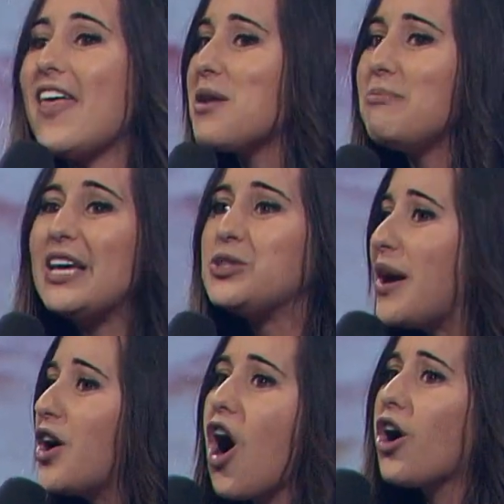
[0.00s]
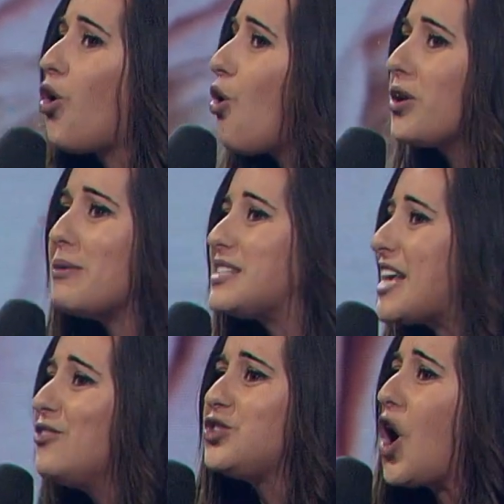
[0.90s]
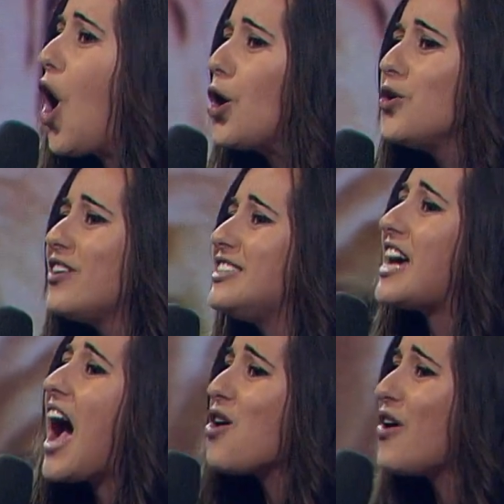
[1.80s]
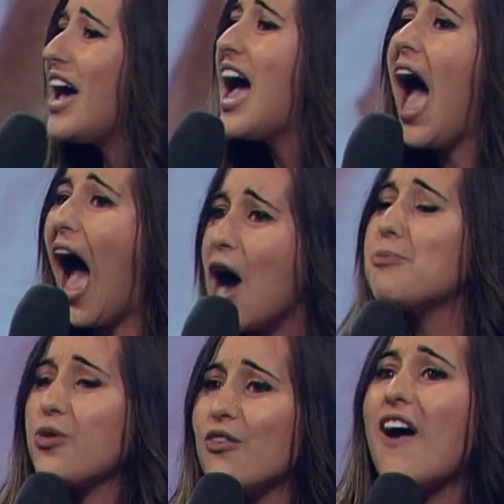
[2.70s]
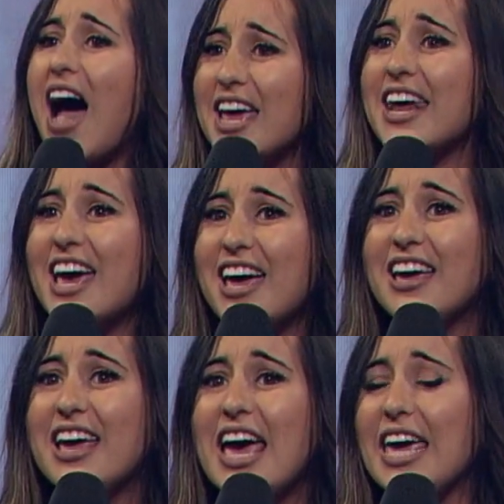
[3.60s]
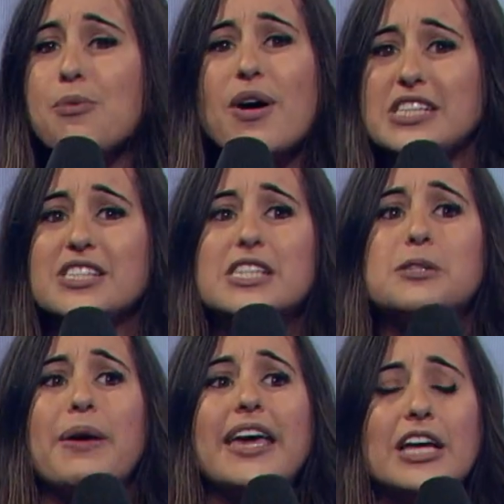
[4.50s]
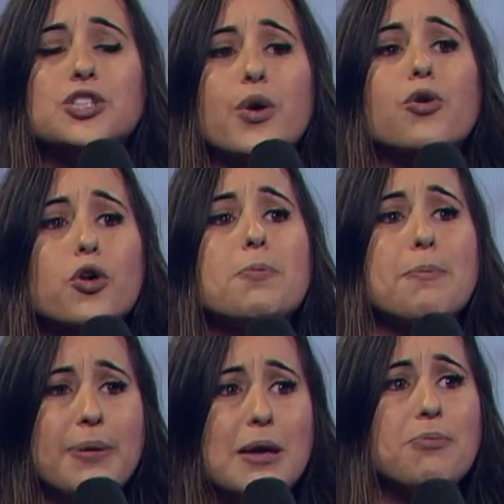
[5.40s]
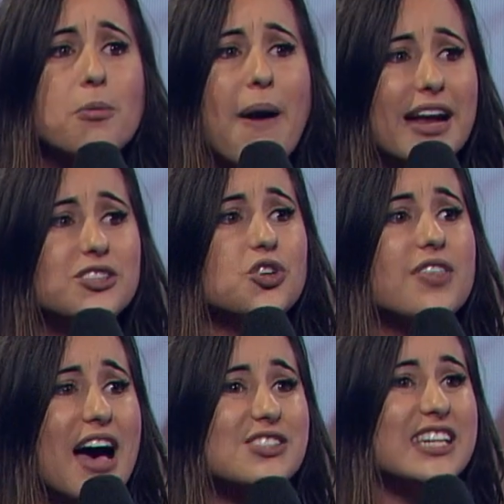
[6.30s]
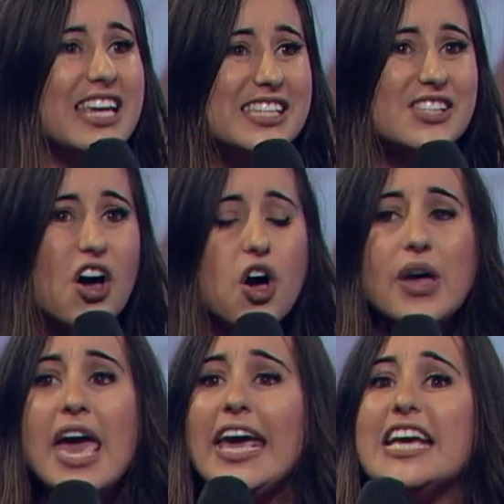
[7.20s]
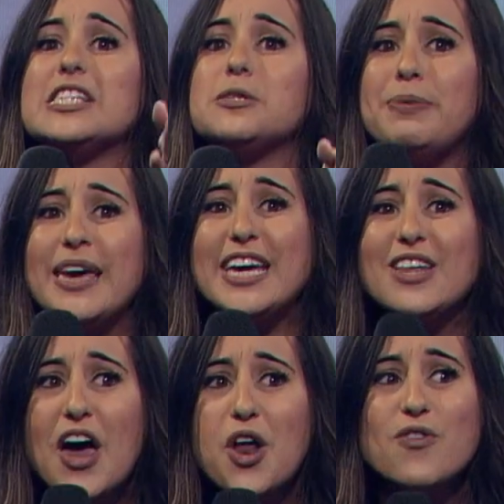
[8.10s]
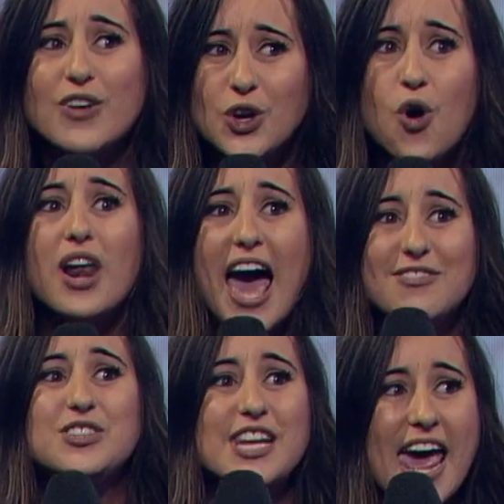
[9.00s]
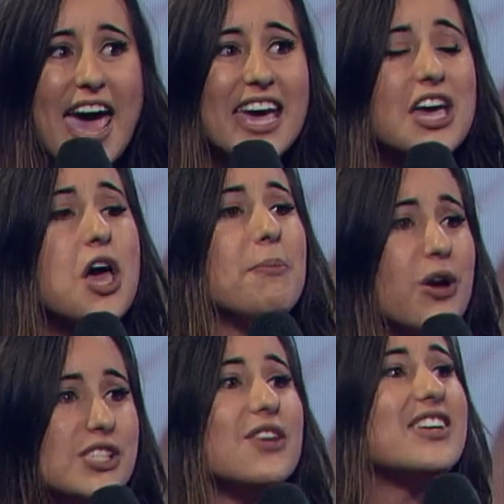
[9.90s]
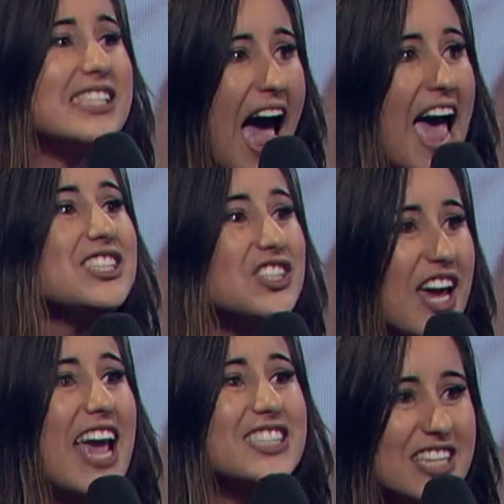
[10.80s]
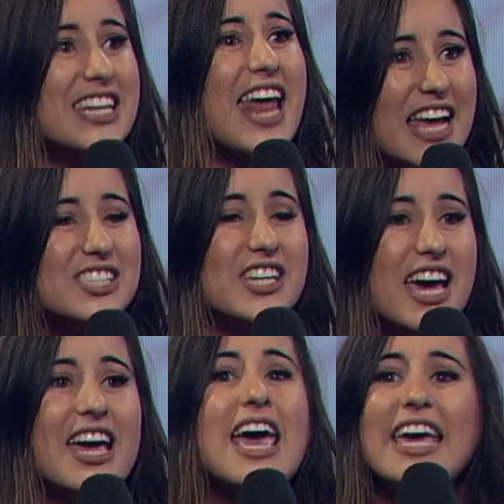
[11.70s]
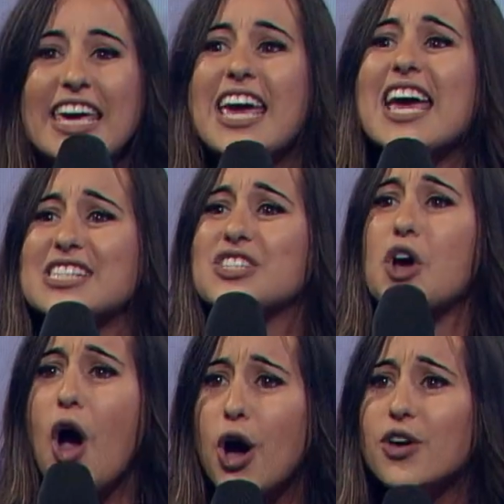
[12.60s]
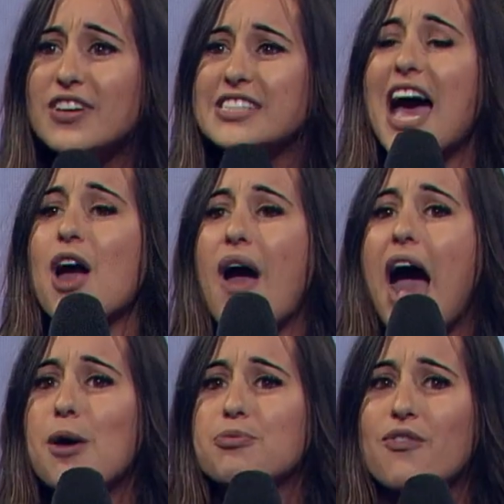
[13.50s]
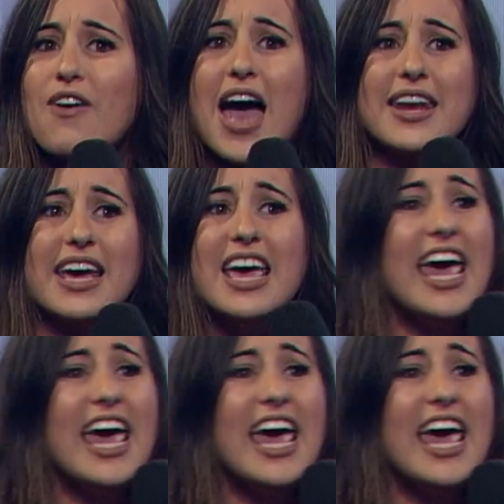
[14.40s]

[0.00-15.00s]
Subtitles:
That means when God called himself Jehovah Jireh, our provider, he wasn't just speaking to a group of people back 2,000 years ago. He's speaking that over your life today because of his unchanging nature. He is Jehovah Jireh, our provider.